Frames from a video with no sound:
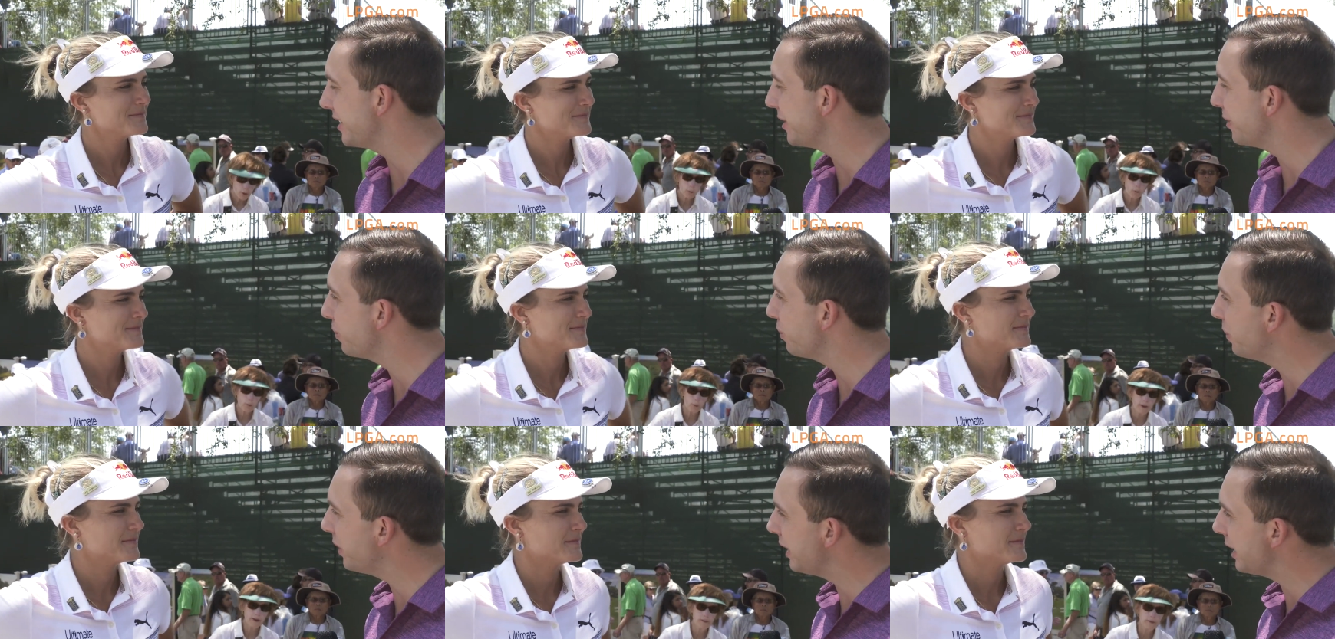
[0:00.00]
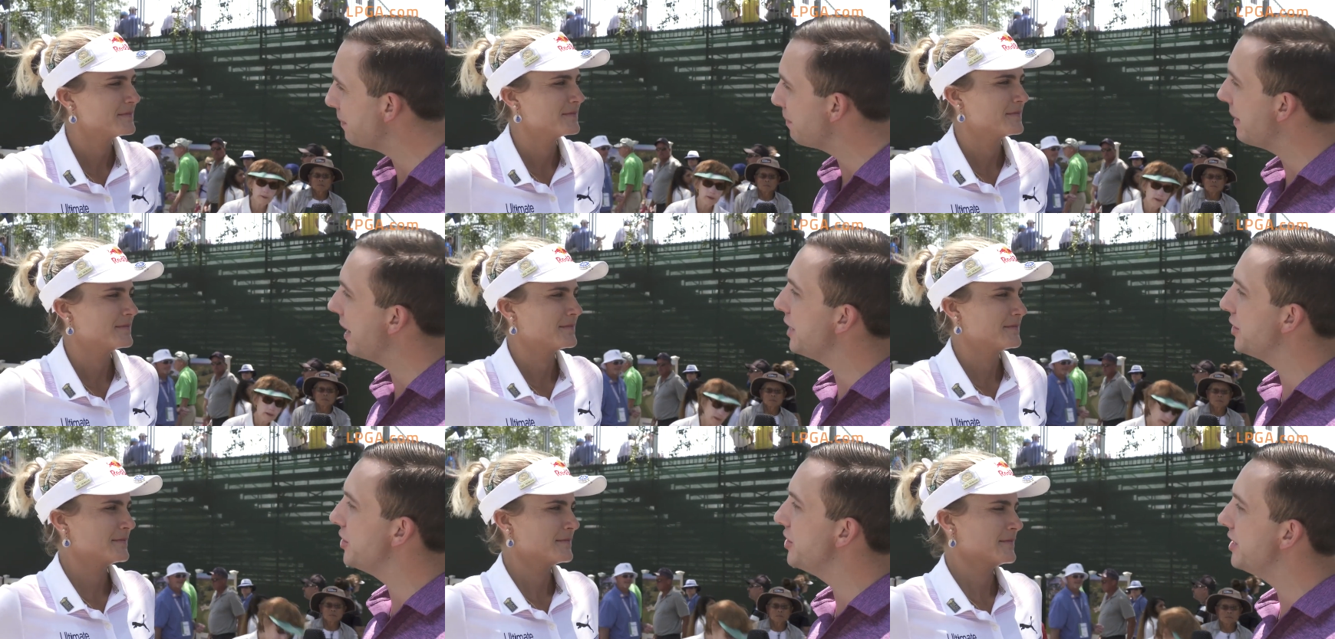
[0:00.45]
Speaker 1: Lexi, a
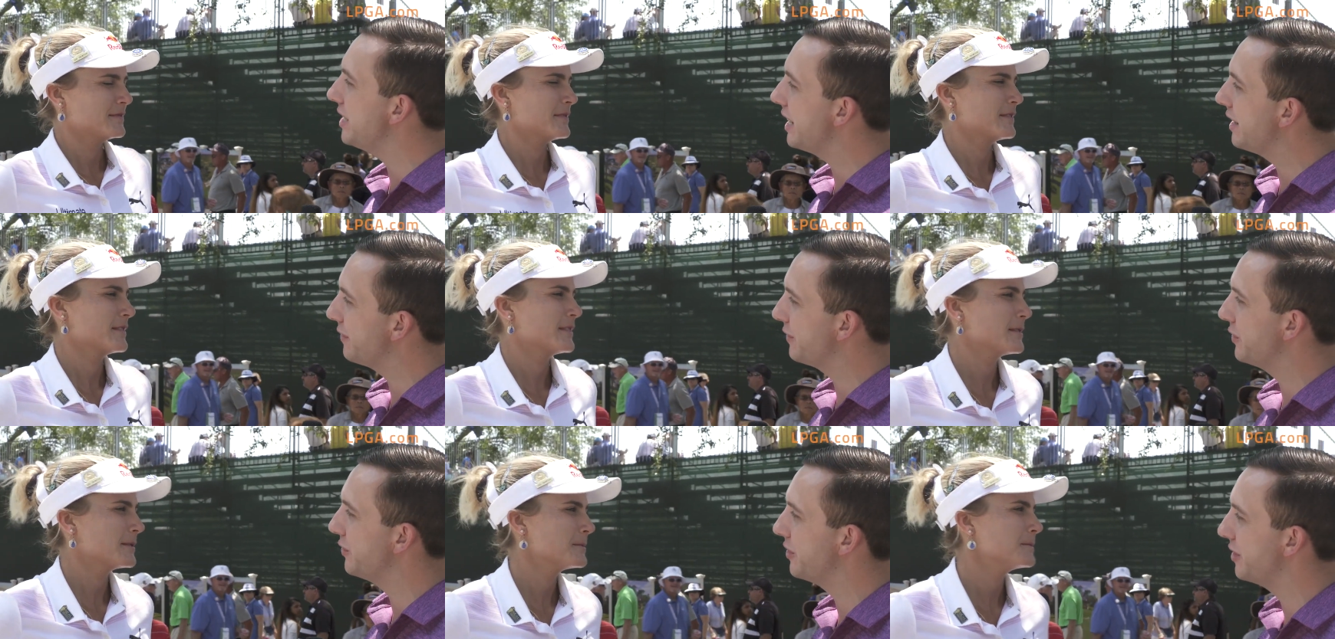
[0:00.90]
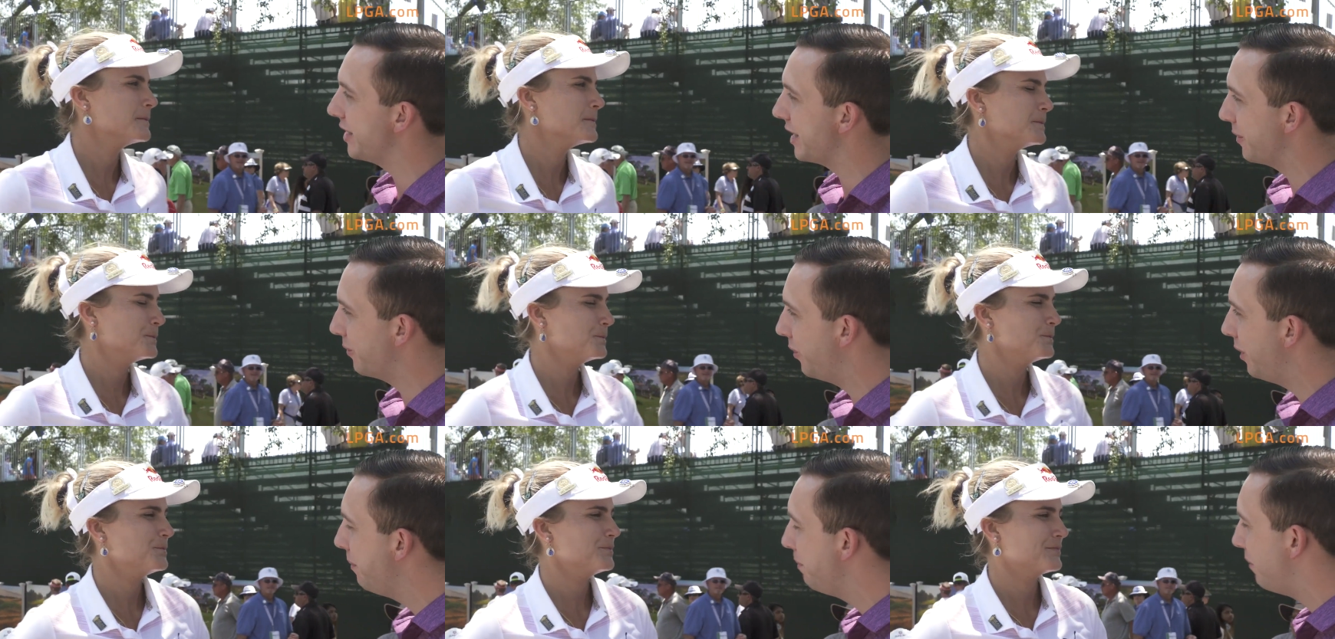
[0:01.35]
really patient day for you
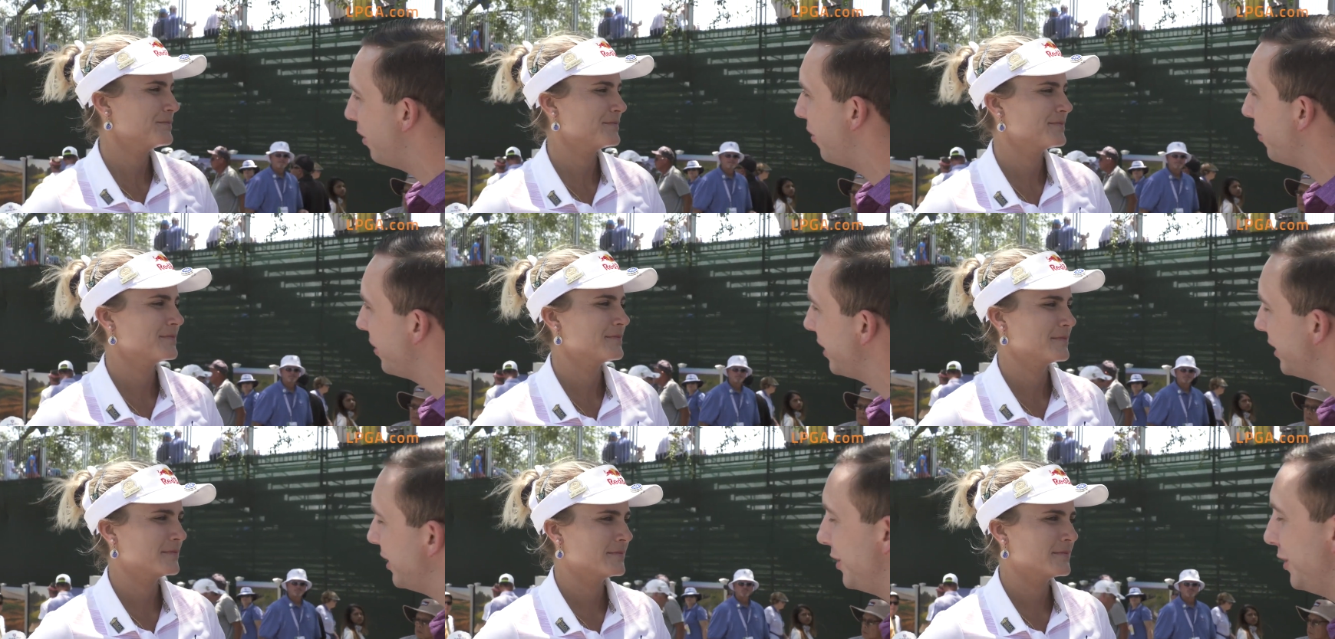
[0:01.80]
today. One bogey,